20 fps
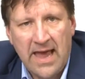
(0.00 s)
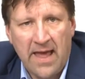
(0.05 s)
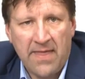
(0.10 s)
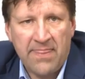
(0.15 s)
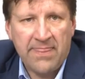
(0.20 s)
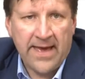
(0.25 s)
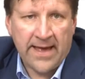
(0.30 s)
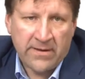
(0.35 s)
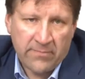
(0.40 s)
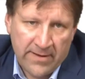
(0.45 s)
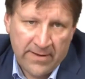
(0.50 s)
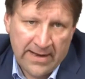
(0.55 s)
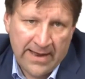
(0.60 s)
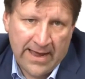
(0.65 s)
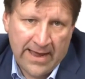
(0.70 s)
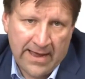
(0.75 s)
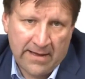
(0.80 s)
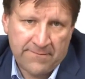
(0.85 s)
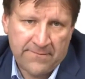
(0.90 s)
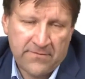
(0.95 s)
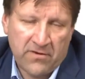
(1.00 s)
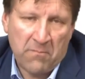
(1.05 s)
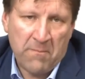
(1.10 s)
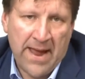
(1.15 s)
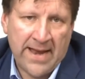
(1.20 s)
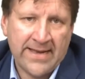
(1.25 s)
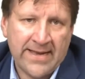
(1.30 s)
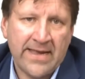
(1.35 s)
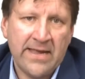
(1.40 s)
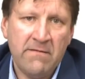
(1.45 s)
And that will have
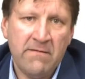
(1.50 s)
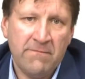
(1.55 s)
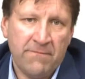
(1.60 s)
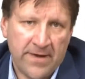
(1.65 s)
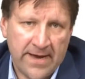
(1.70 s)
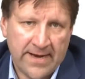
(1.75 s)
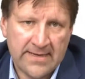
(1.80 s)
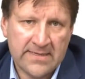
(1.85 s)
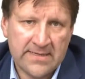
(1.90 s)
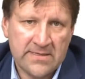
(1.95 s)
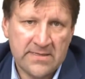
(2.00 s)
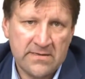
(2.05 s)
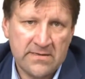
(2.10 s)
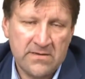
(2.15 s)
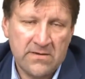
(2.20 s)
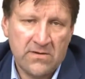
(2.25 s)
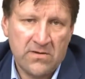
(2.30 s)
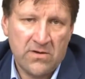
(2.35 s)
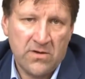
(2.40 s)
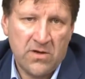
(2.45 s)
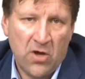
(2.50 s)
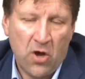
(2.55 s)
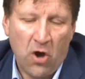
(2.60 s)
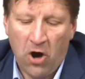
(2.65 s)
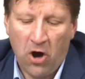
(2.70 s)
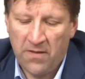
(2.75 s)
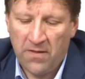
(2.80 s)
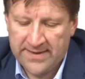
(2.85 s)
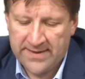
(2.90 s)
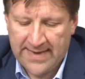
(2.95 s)
dramatic effects
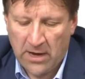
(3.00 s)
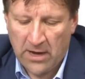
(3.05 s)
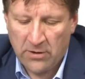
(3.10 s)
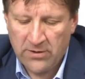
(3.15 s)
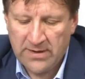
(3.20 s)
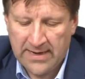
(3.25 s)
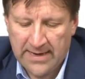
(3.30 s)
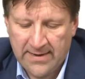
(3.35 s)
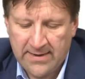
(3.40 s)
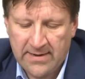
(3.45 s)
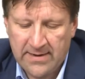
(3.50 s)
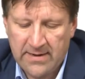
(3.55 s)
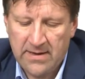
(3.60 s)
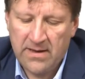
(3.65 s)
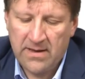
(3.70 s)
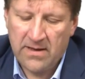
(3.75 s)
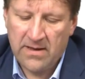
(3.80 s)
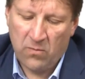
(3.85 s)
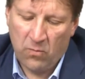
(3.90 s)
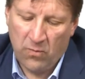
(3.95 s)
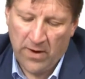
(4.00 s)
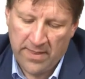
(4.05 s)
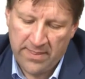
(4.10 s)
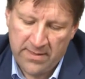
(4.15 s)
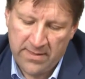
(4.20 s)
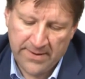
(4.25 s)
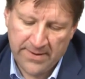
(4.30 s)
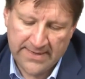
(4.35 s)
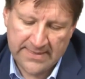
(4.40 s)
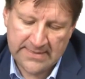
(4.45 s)
on the downlink
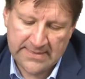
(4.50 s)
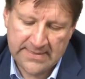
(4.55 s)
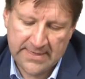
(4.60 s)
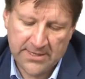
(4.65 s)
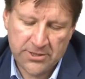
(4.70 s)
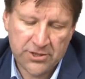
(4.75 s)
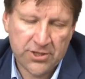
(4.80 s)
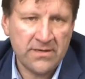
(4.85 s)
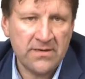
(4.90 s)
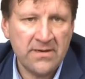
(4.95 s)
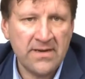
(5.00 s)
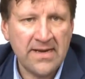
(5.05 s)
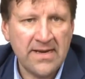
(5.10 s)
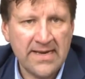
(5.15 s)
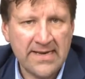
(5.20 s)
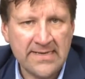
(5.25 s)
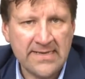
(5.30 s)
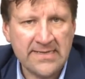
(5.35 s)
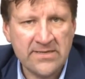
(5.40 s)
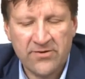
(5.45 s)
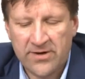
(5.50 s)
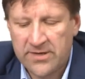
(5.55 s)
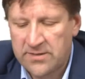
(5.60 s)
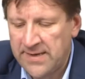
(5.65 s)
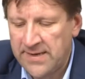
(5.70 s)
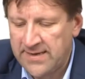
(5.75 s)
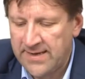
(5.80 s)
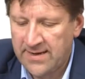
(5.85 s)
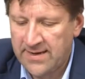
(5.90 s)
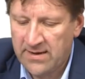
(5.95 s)
when the base station is
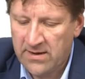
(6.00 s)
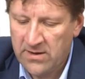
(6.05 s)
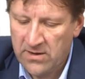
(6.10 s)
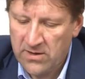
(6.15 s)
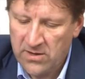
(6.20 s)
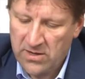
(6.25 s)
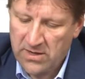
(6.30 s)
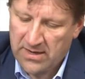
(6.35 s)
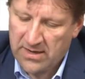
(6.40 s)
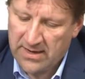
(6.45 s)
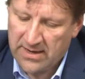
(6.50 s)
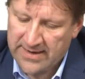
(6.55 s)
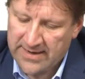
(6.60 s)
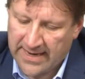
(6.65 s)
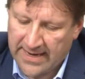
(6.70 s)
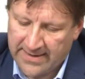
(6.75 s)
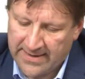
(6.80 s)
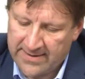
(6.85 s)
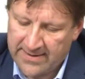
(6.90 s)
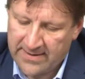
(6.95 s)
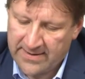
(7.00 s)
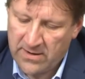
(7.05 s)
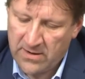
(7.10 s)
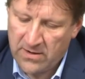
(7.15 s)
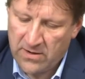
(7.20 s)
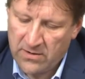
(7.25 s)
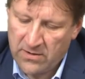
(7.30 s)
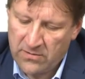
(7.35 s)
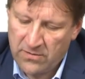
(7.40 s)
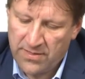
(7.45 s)
transmitting data
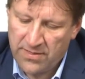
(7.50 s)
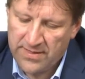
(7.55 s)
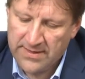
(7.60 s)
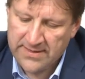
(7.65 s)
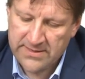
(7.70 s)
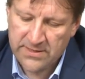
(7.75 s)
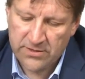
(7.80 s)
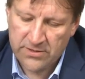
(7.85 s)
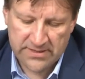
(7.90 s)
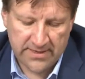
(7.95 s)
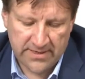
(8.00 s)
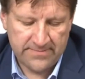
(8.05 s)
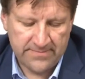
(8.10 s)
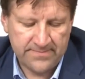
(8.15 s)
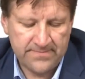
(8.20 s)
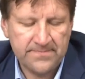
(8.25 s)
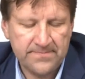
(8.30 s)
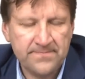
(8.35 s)
to this user.